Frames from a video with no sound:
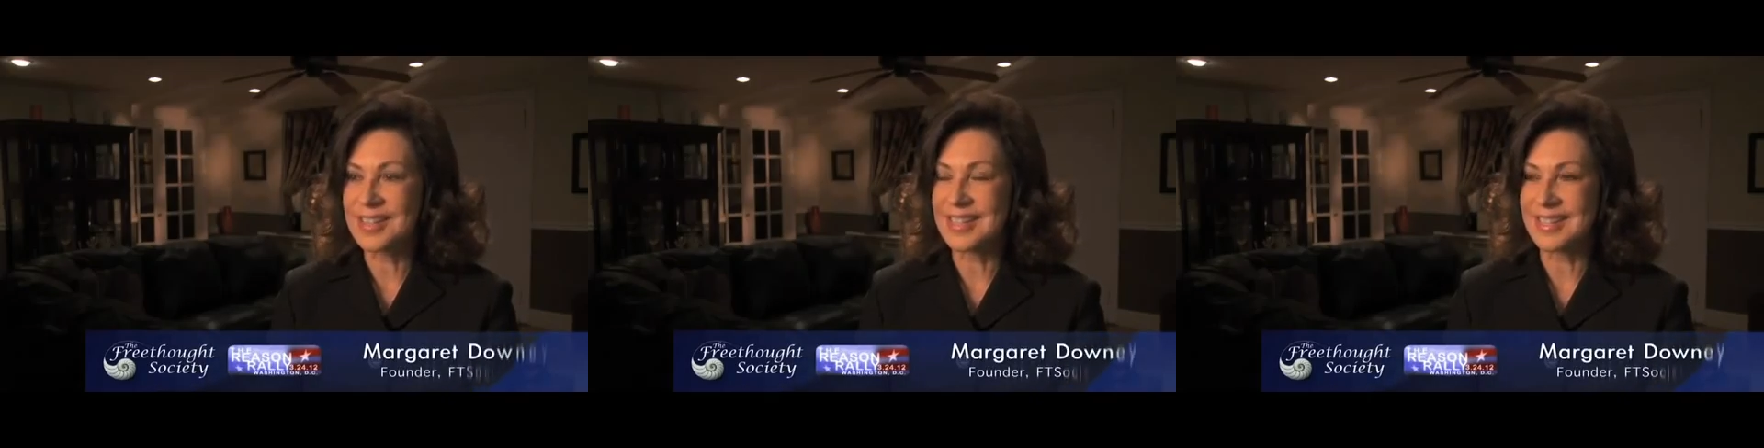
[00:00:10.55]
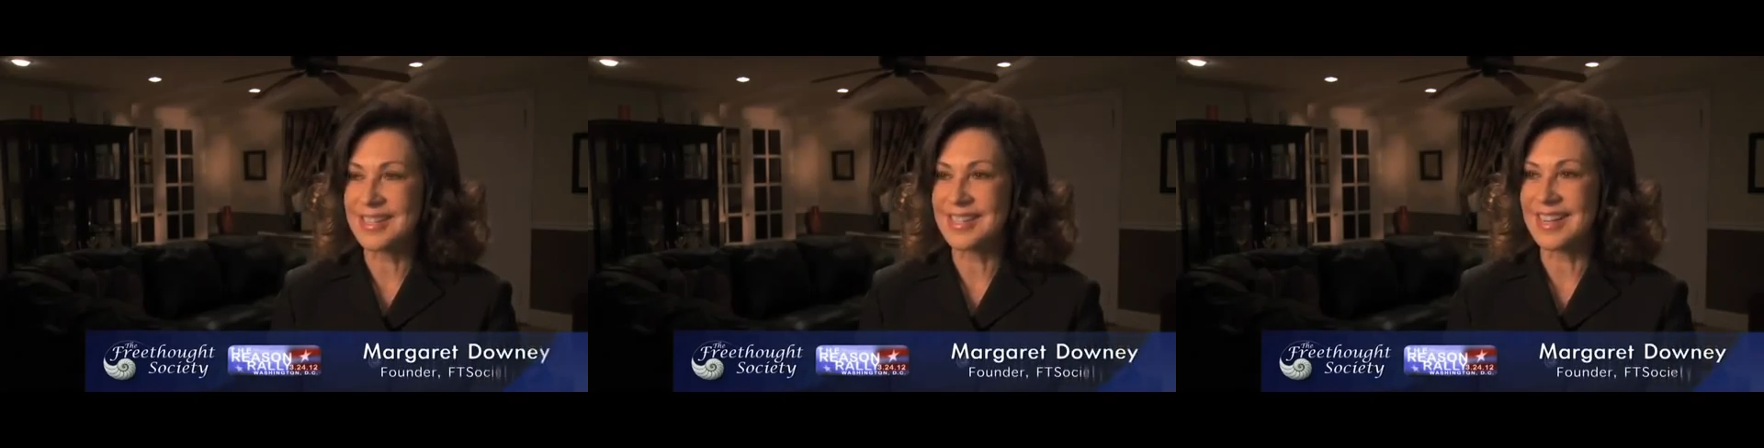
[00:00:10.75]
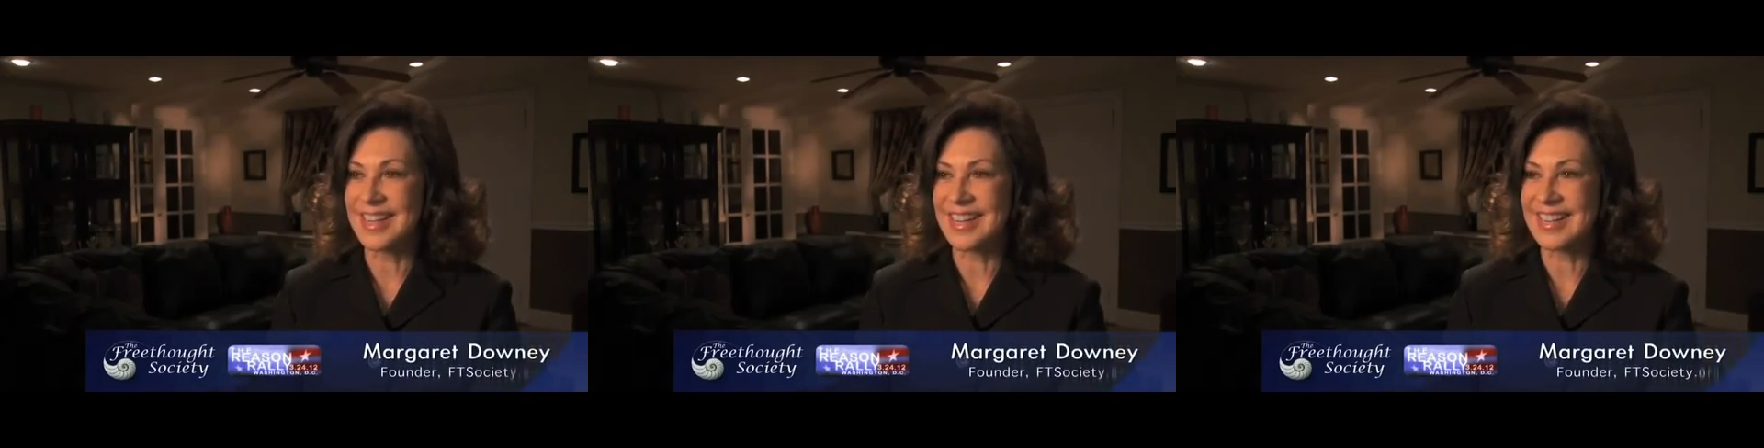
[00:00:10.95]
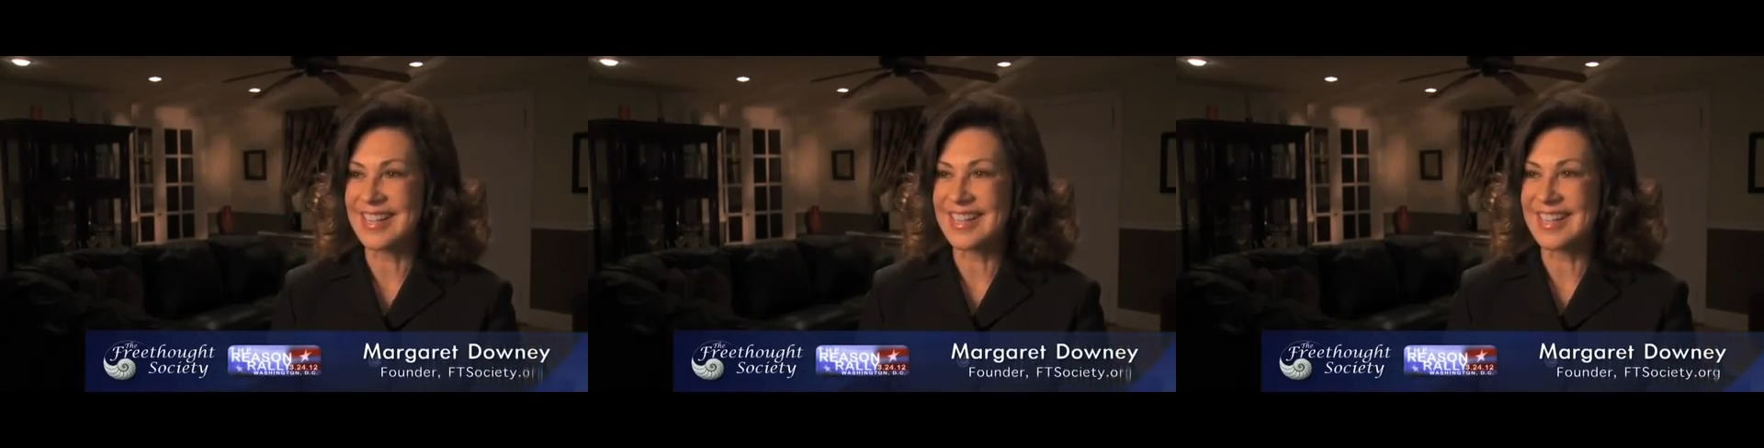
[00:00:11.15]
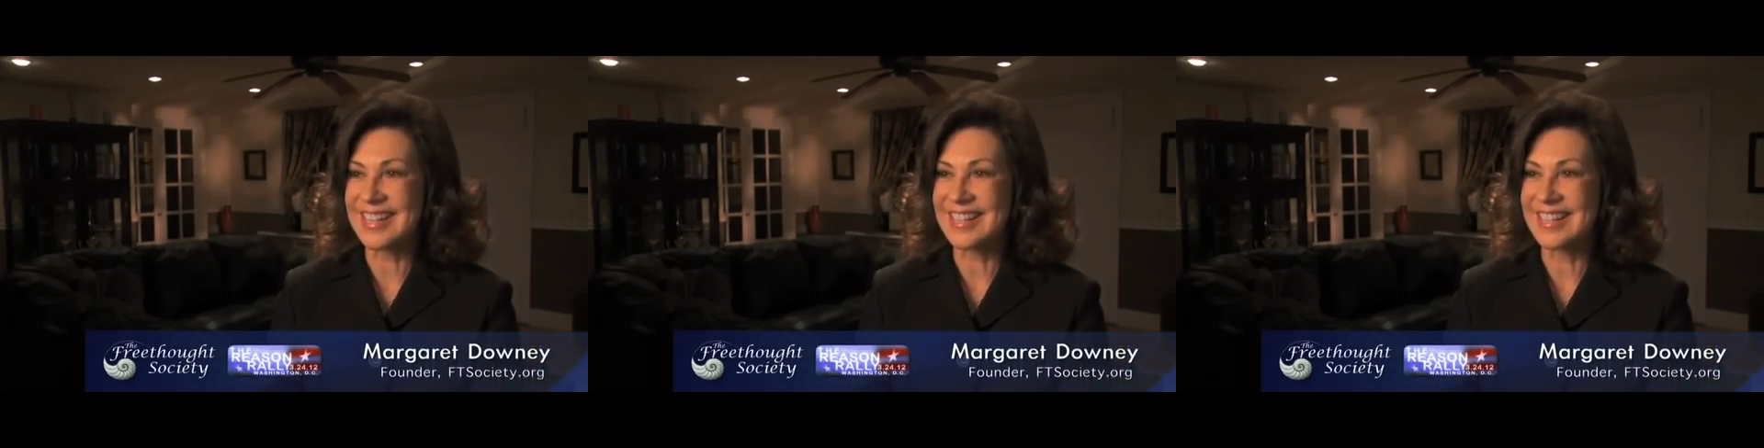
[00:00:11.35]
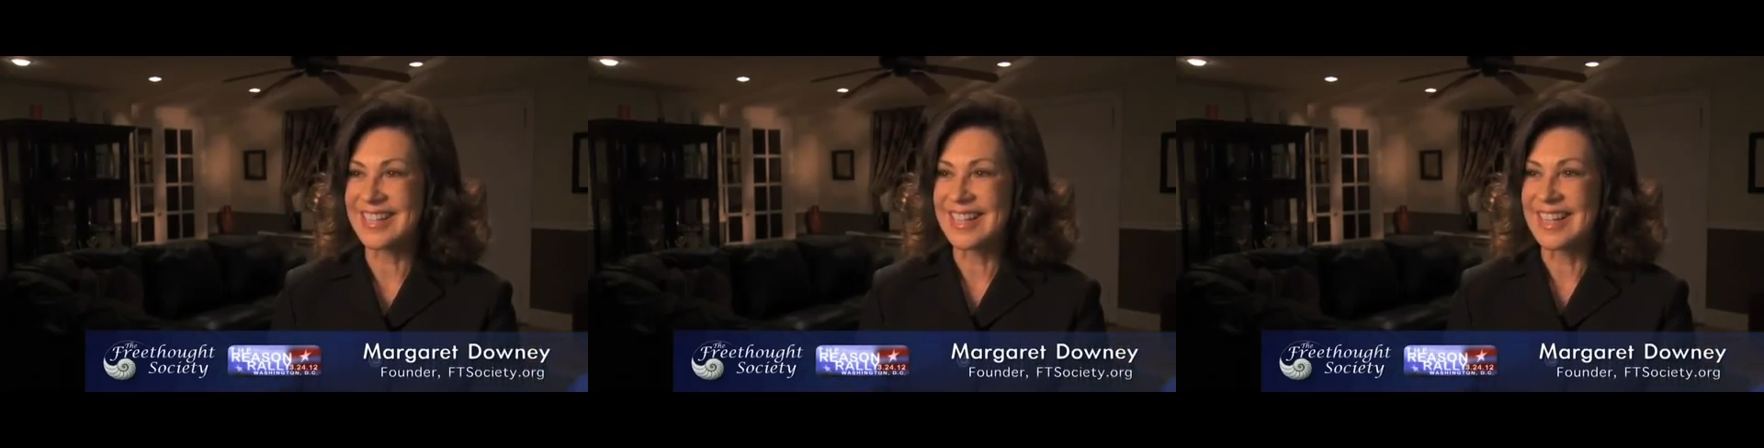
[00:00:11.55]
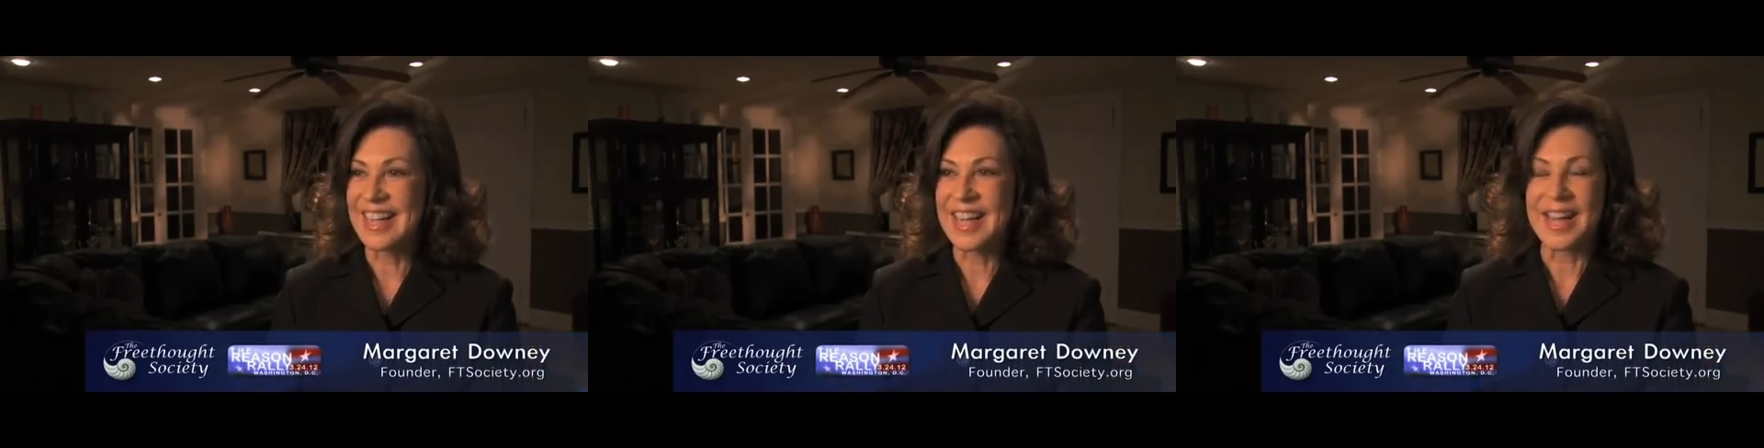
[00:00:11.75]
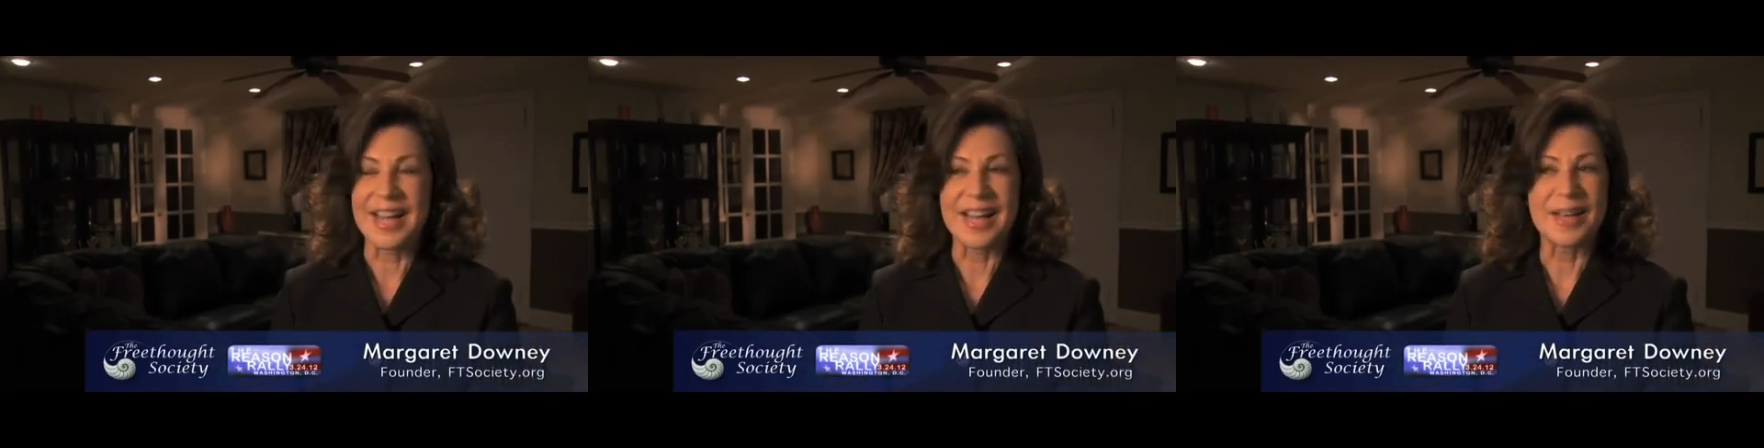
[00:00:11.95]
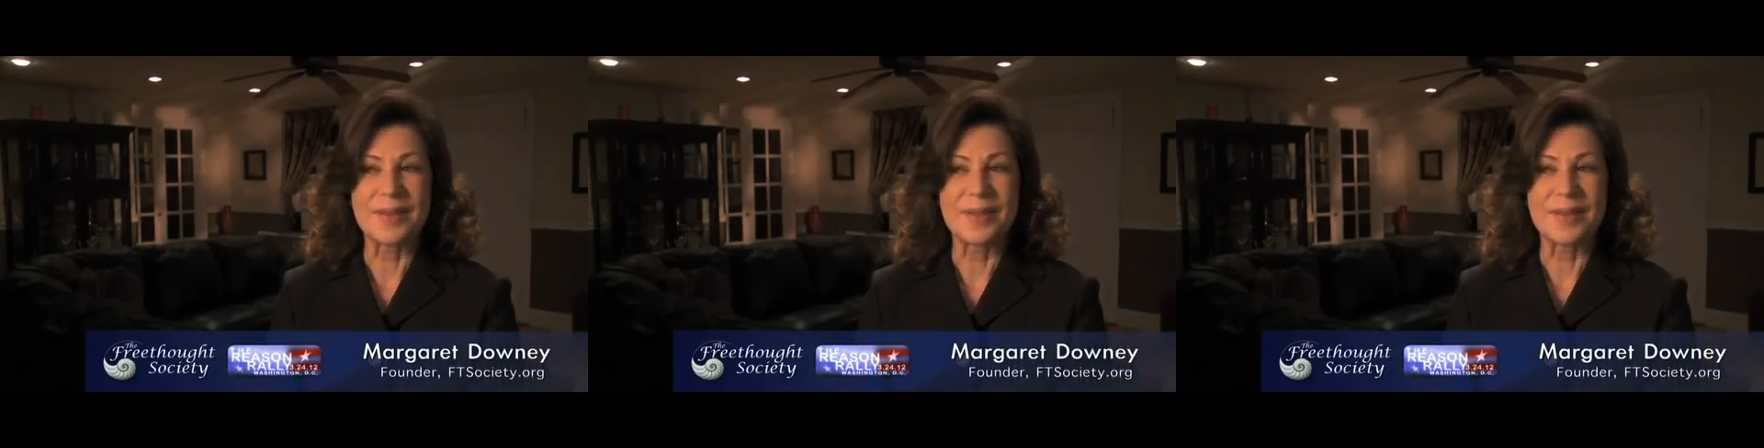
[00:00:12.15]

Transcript: Society. I